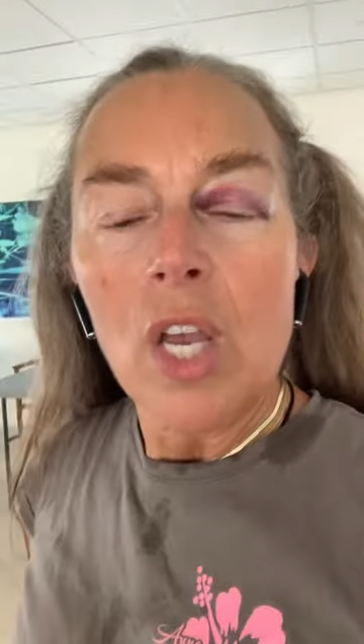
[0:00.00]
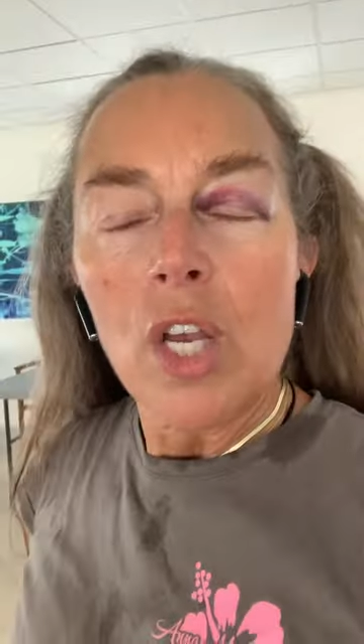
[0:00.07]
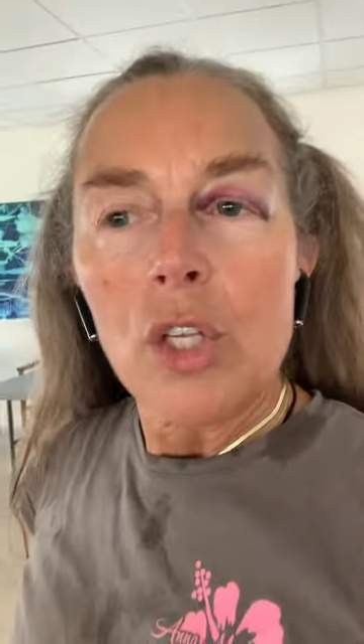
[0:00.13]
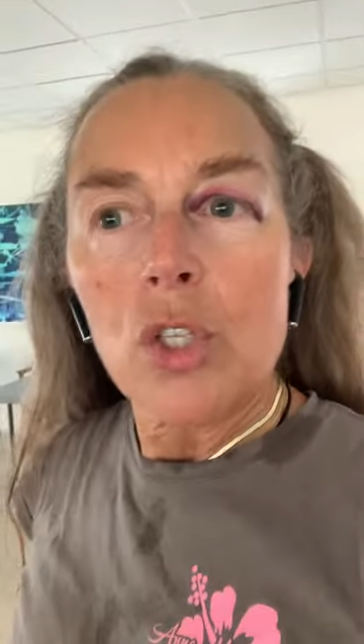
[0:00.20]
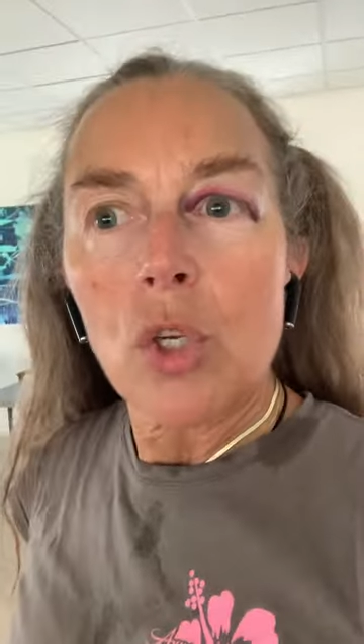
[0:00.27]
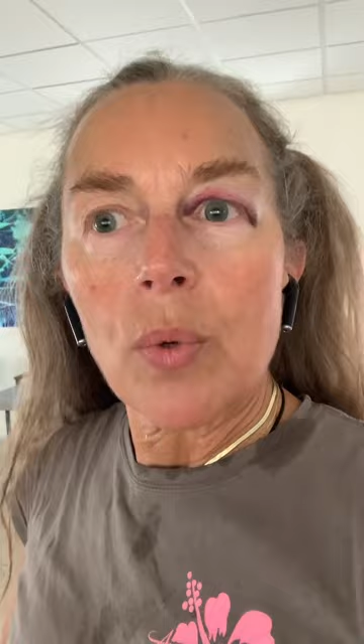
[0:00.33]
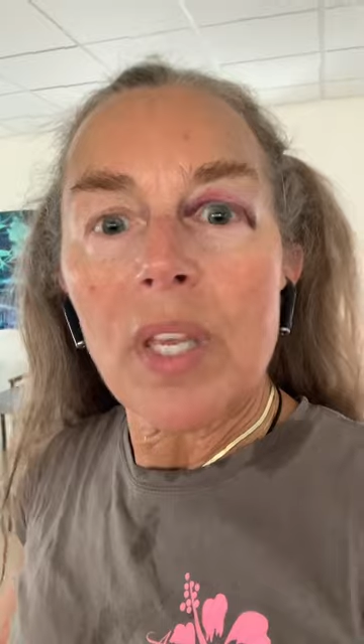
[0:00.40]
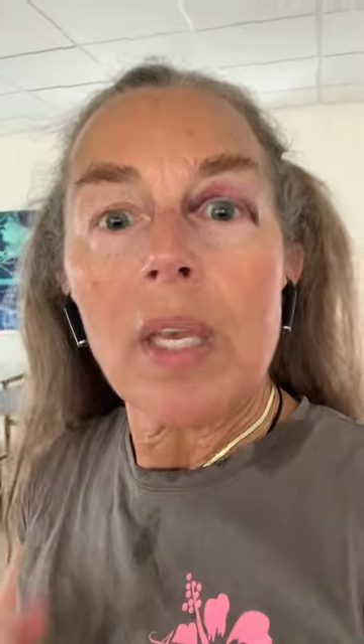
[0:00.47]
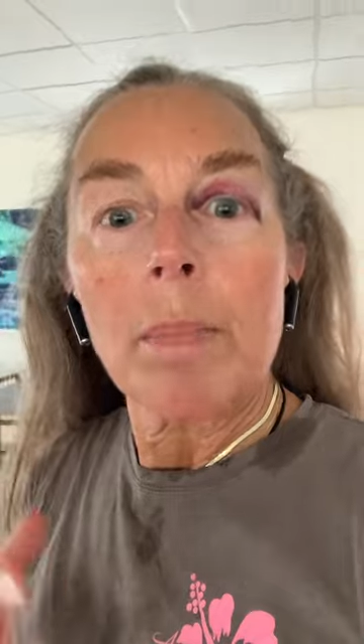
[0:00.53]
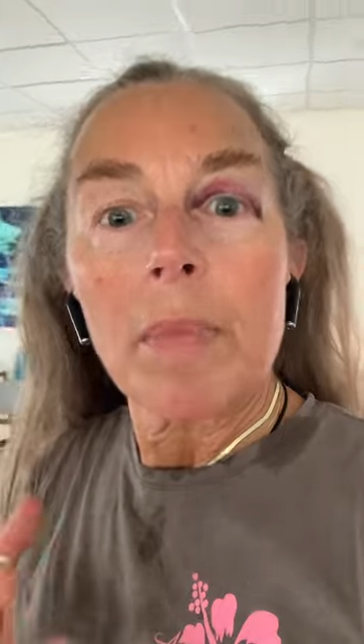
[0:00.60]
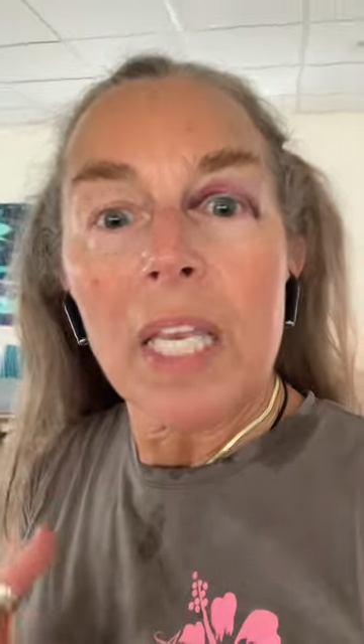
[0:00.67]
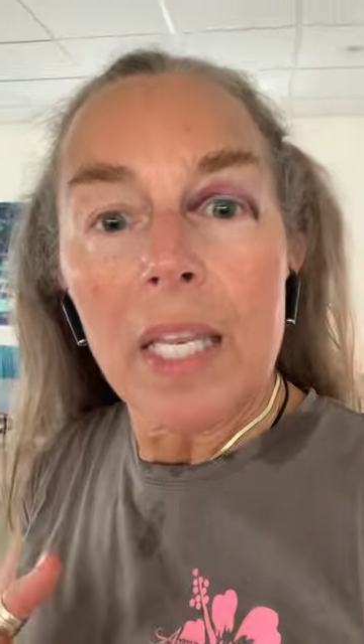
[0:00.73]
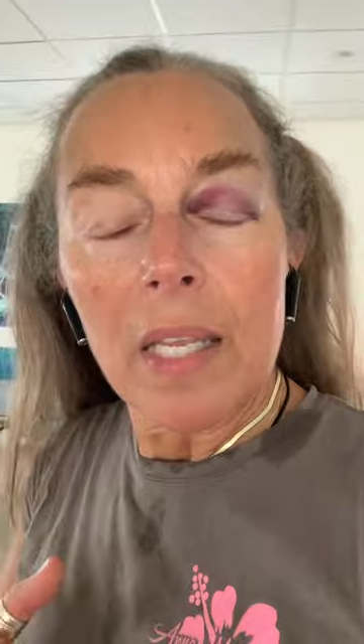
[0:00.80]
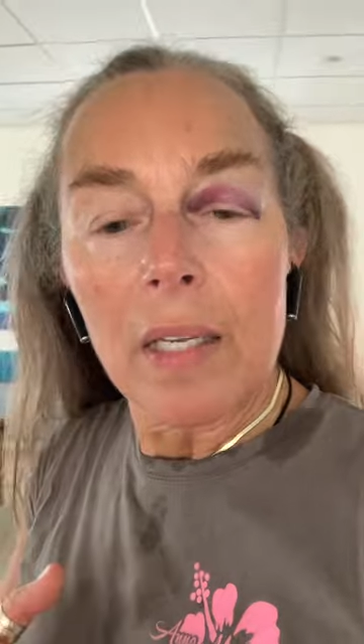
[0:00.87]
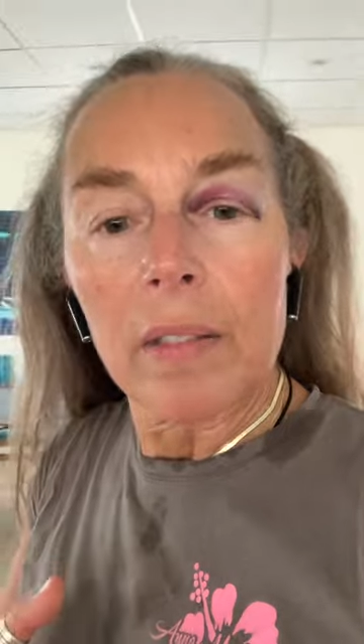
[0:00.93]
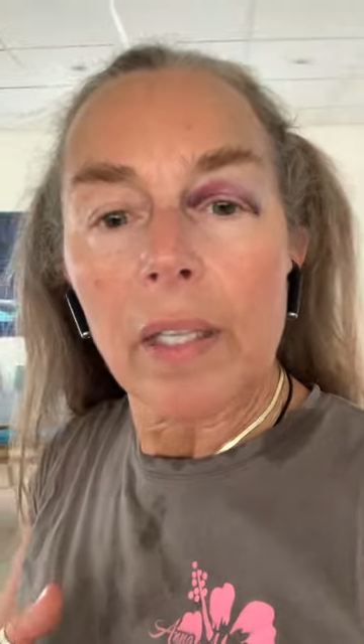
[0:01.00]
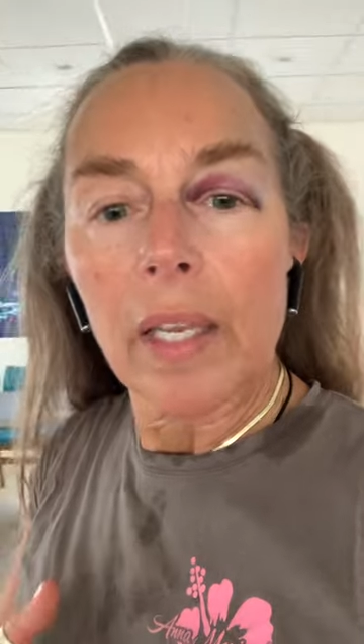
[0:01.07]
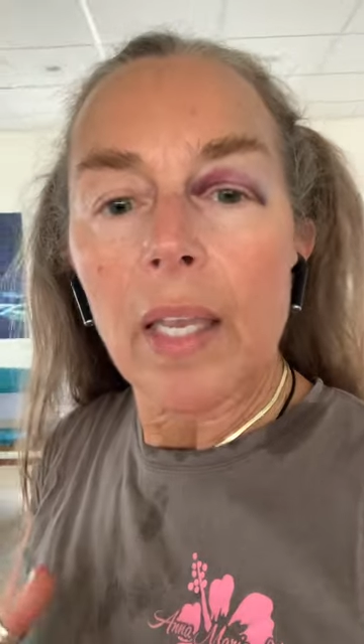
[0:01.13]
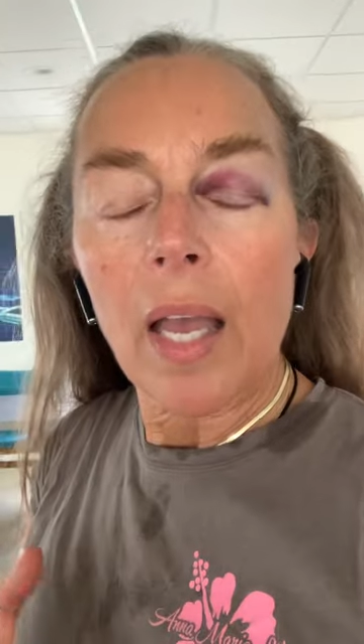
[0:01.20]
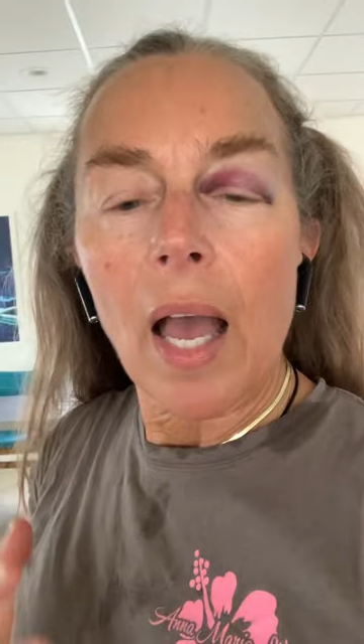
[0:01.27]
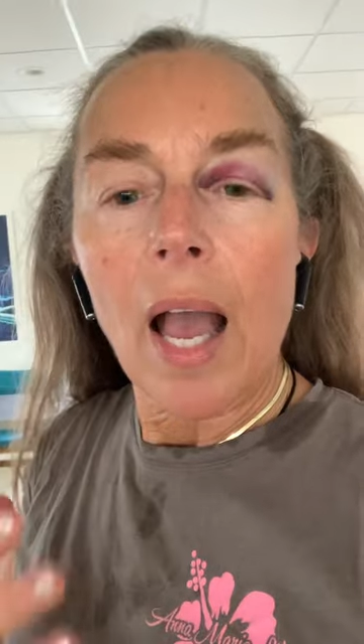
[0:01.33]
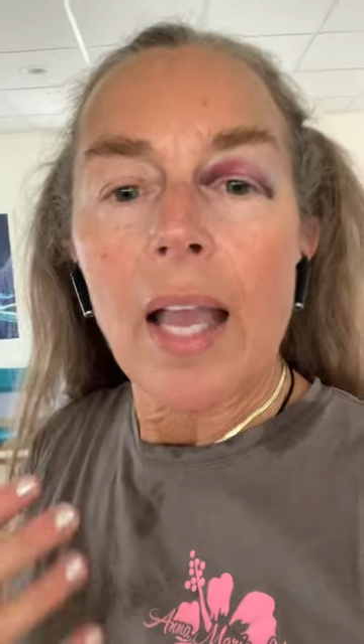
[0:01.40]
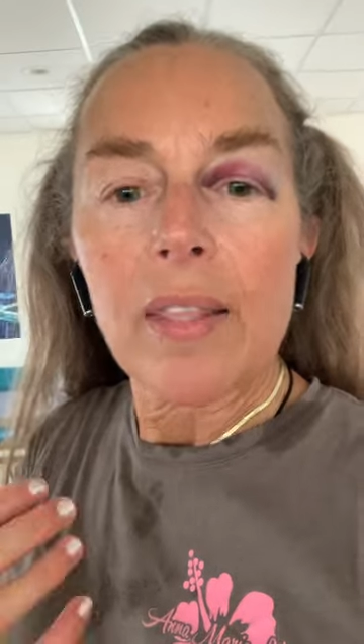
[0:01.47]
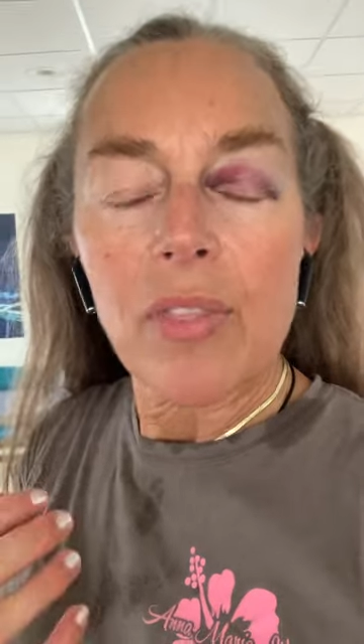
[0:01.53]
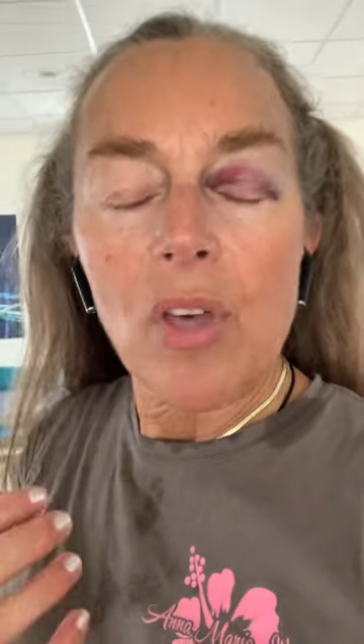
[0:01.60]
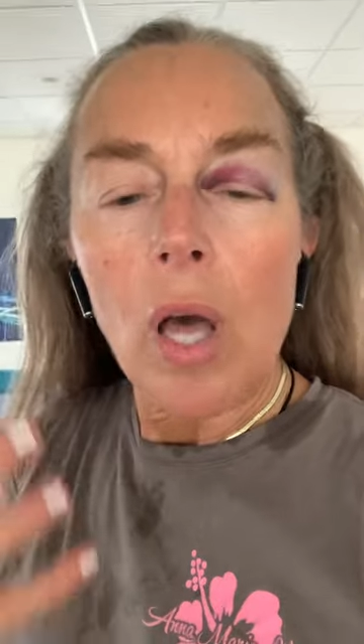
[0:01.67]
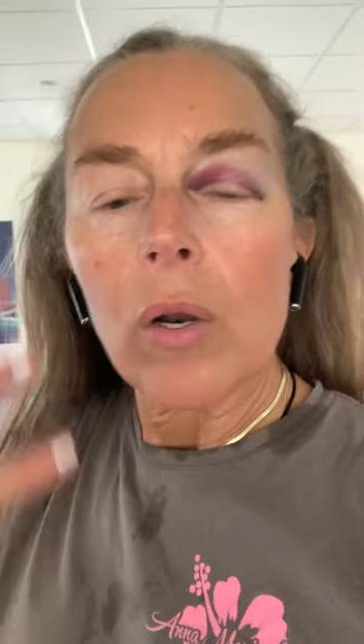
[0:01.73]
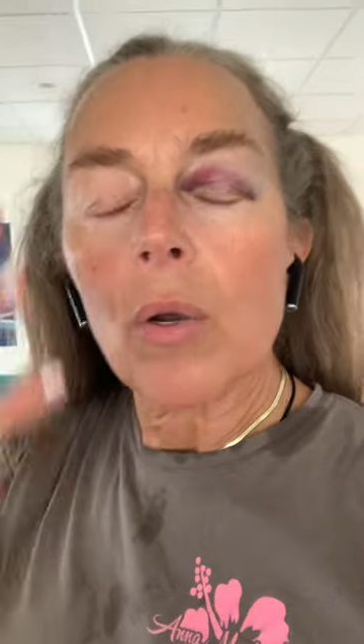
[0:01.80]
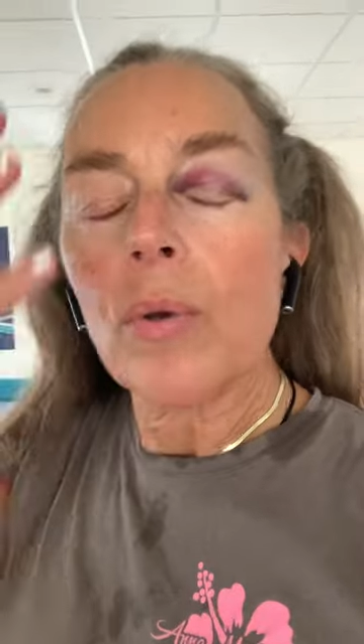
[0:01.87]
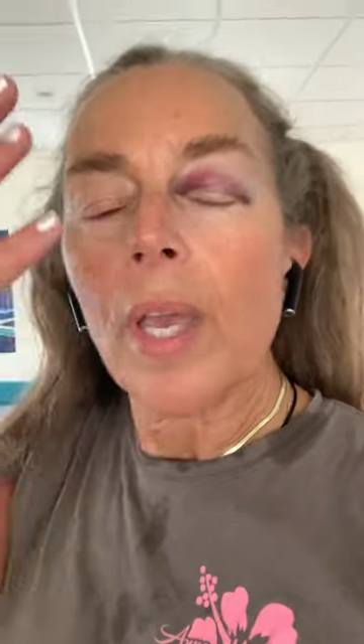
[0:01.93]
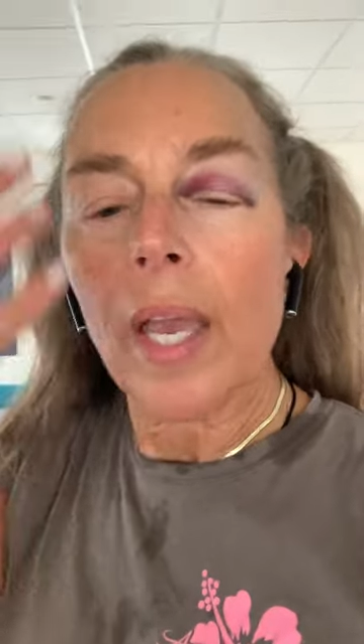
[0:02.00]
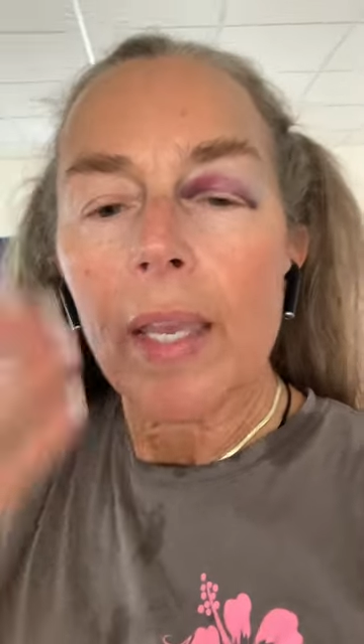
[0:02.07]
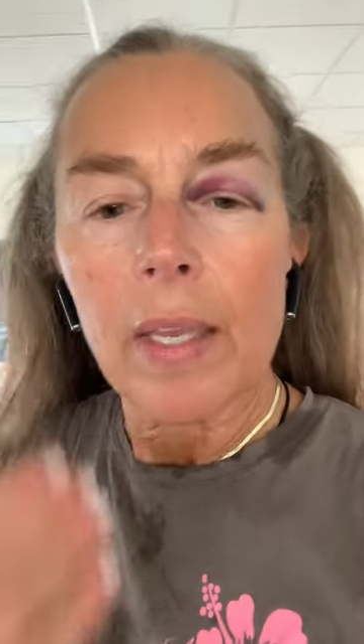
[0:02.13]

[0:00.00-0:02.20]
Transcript: So immediately I thought, okay,